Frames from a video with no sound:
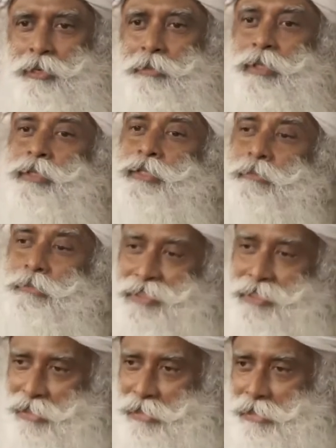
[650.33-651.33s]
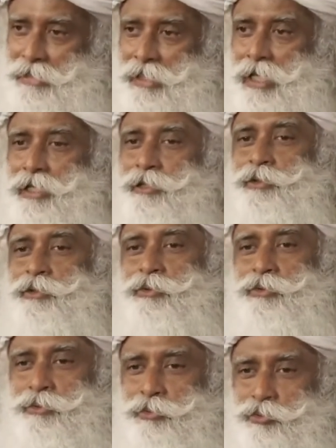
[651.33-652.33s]
because I'm still trying to
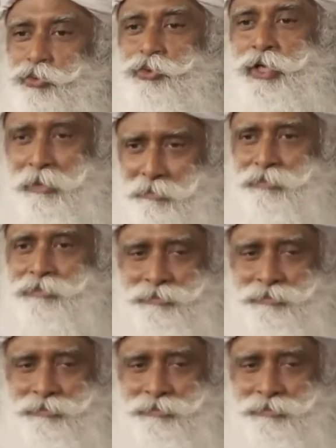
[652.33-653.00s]
woo them